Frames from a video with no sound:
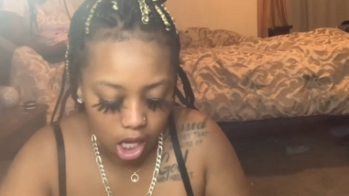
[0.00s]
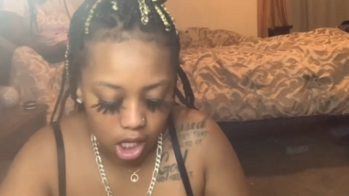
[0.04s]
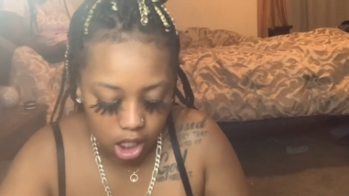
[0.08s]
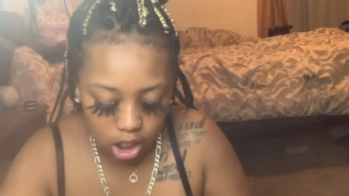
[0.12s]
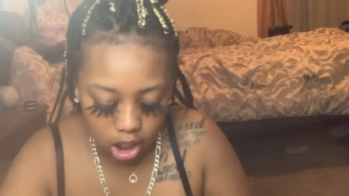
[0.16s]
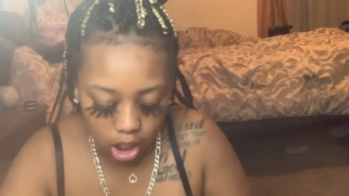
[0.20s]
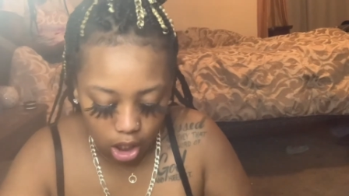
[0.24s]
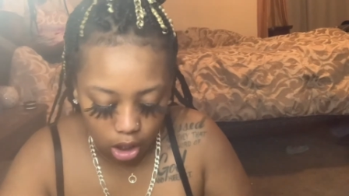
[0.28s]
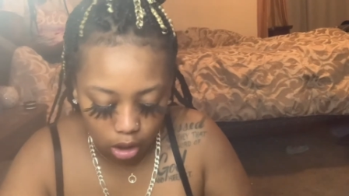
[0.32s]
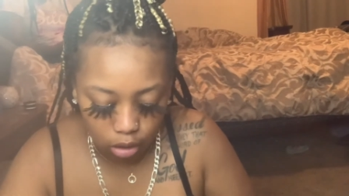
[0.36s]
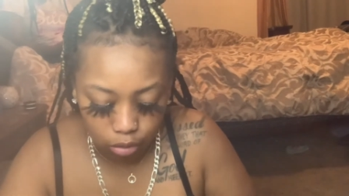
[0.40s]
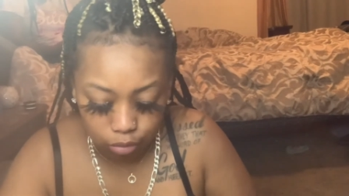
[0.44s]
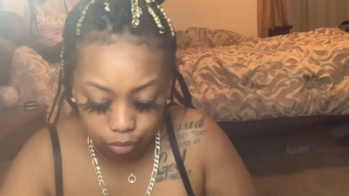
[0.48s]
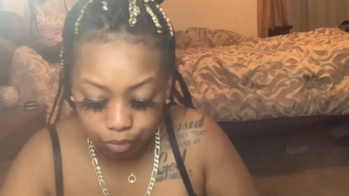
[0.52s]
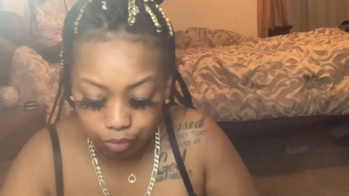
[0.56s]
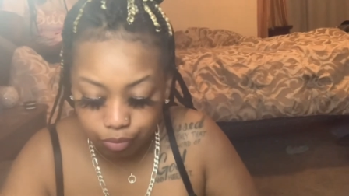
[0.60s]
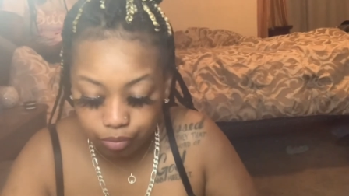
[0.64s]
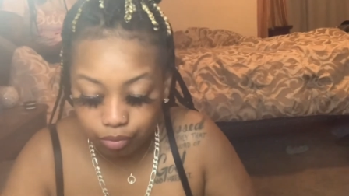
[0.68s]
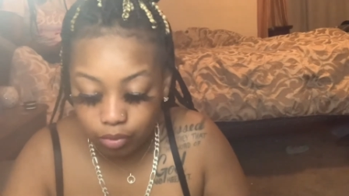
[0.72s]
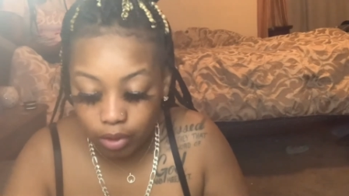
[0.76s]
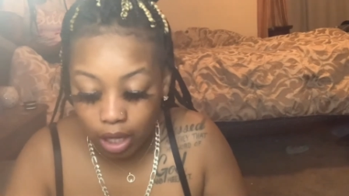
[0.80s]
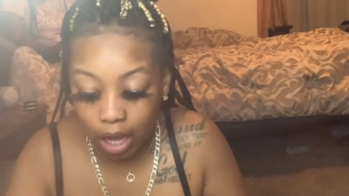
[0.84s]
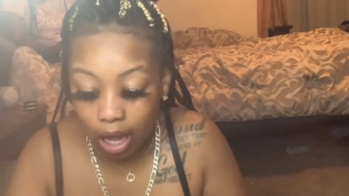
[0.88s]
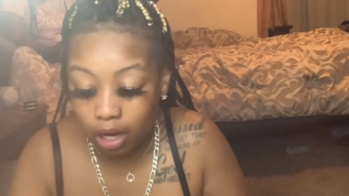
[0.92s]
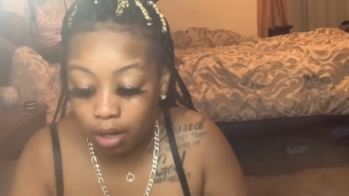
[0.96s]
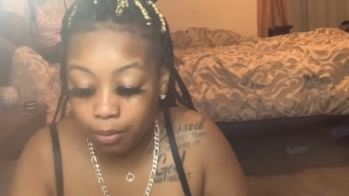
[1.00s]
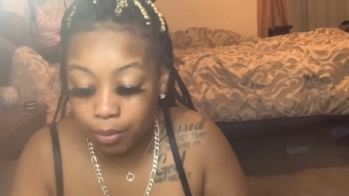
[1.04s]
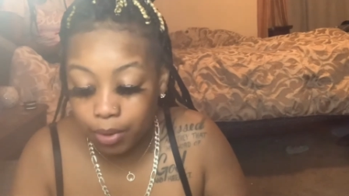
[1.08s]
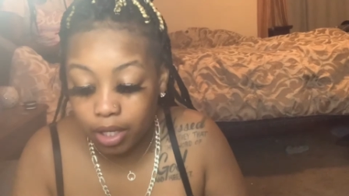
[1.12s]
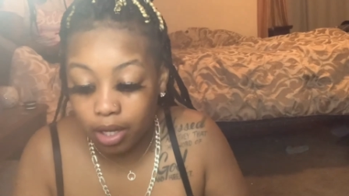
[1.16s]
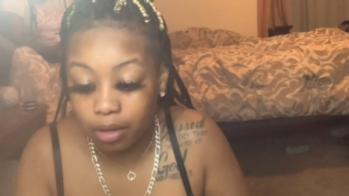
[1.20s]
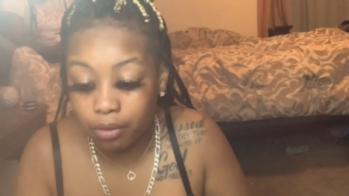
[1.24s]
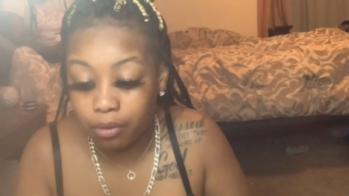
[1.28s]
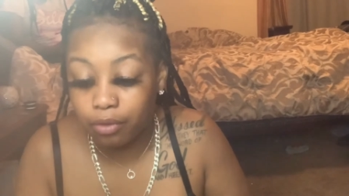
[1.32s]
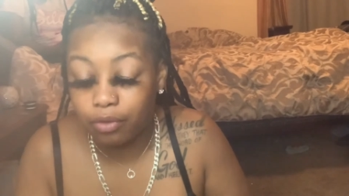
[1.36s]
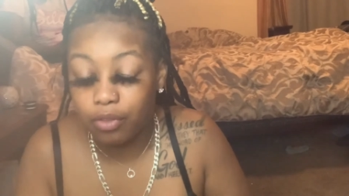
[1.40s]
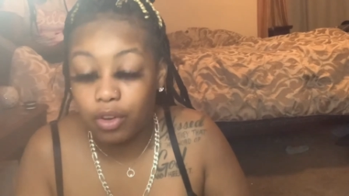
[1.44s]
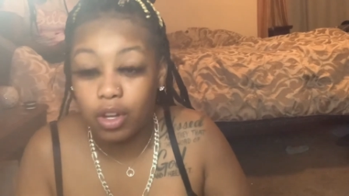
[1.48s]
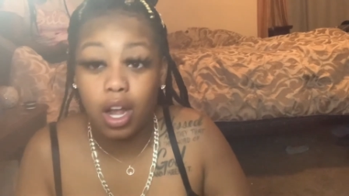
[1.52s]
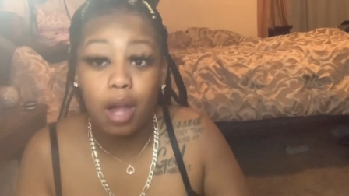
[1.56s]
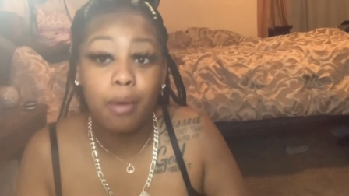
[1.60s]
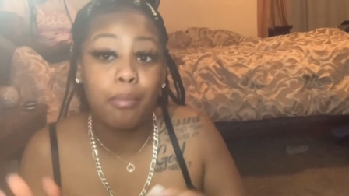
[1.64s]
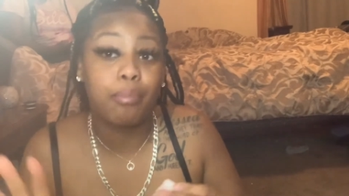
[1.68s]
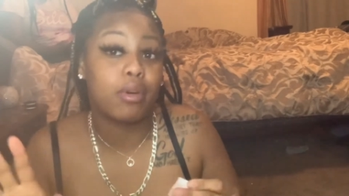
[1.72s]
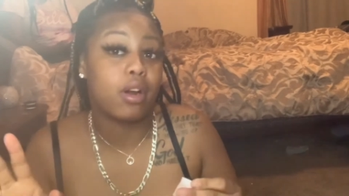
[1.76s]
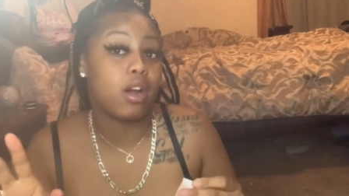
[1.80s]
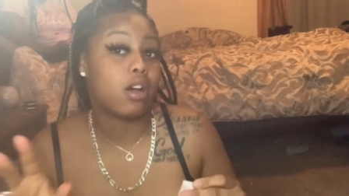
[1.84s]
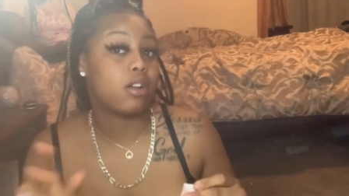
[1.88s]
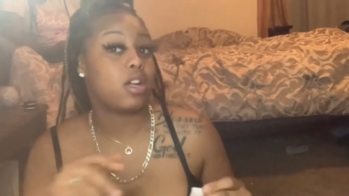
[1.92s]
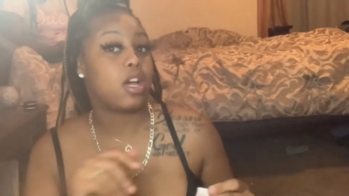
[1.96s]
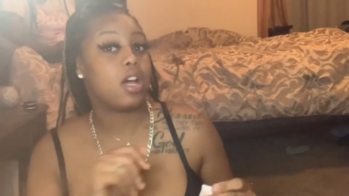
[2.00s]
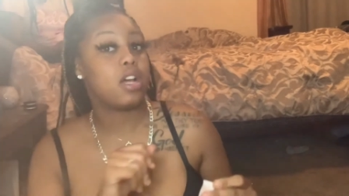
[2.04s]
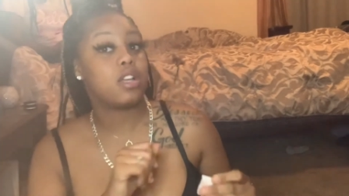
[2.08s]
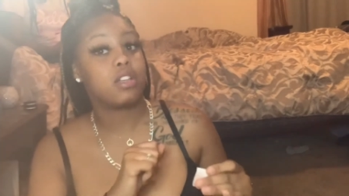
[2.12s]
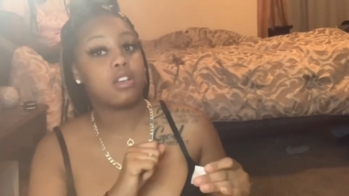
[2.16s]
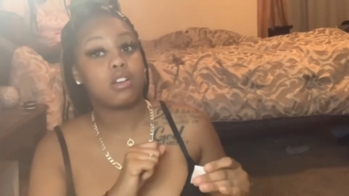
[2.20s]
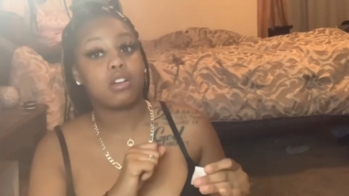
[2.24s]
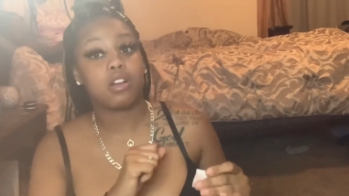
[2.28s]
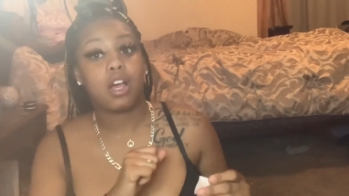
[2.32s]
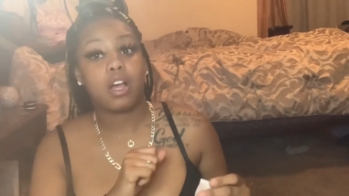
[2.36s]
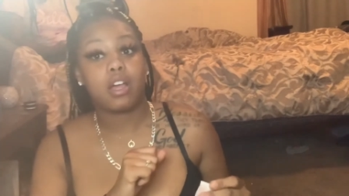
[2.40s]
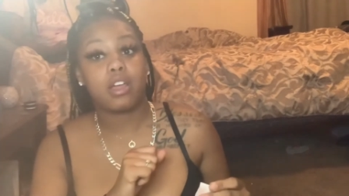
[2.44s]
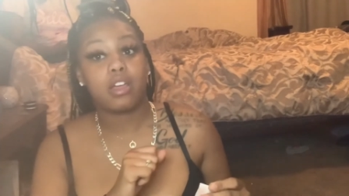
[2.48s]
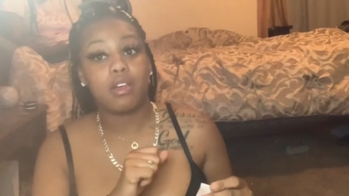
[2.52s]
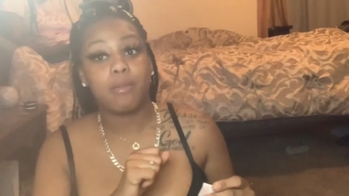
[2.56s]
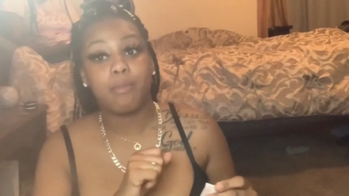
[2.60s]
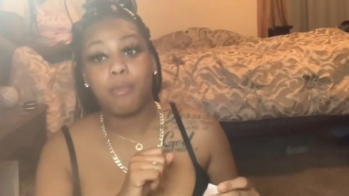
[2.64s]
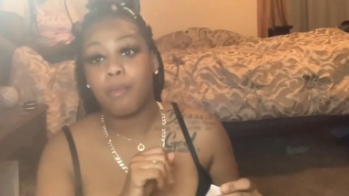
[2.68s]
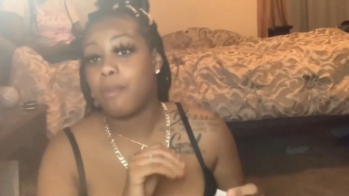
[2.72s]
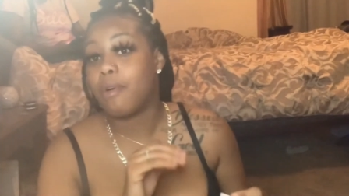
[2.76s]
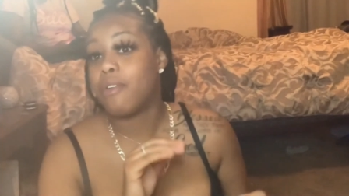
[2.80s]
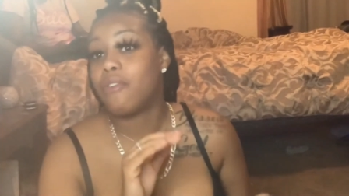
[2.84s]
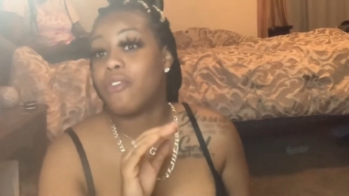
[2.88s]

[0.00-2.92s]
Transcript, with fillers: So, I don't be giving a fuck. I'm proud of how young I am.